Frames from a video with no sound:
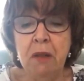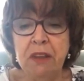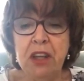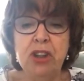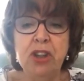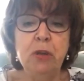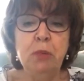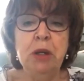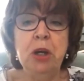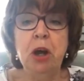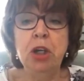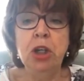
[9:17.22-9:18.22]
they should have
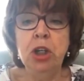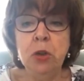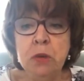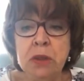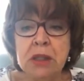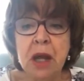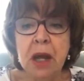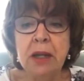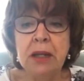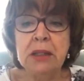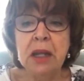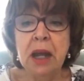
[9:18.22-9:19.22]
been on
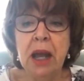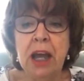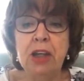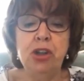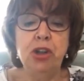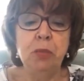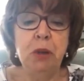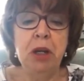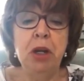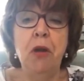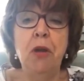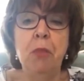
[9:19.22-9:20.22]
Newsnight, it should have been
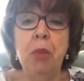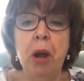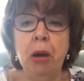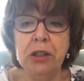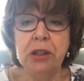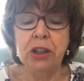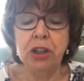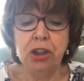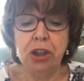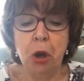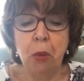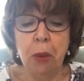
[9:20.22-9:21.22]
on the politics
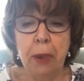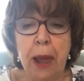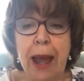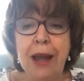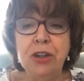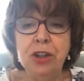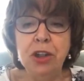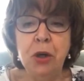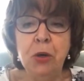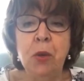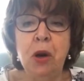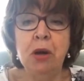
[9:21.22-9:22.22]
show. And you
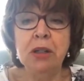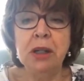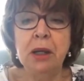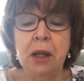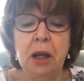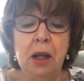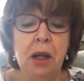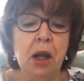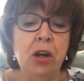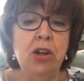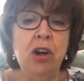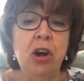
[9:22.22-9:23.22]
know what?
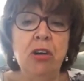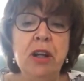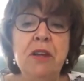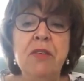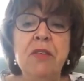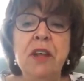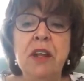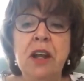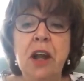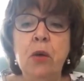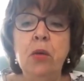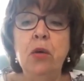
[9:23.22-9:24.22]
Not even the
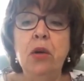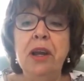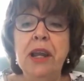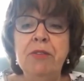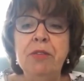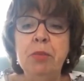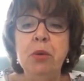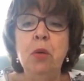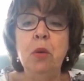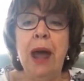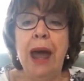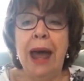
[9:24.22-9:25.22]
local
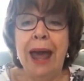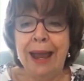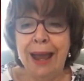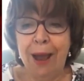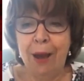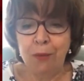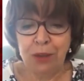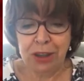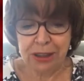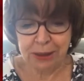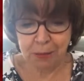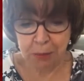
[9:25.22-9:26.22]
Liverpool Echo
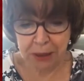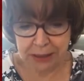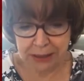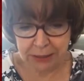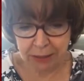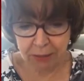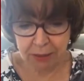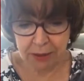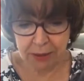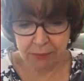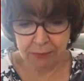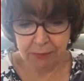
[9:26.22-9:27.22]
did a piece on it.
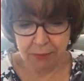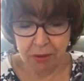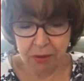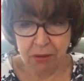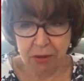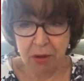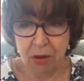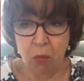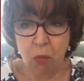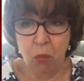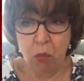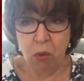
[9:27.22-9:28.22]

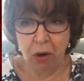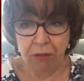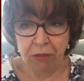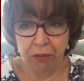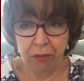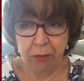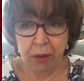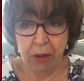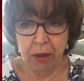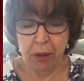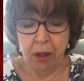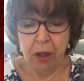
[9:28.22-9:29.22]
Not one of them.
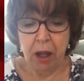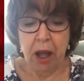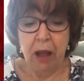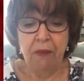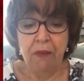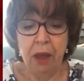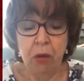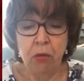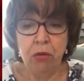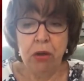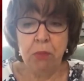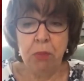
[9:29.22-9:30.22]
And the
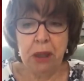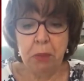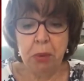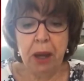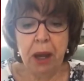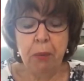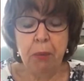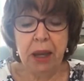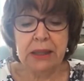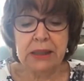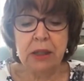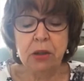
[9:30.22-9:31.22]
only people I
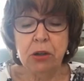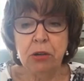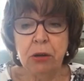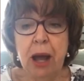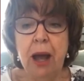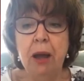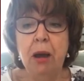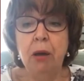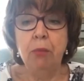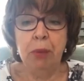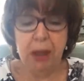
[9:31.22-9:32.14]
could rely on,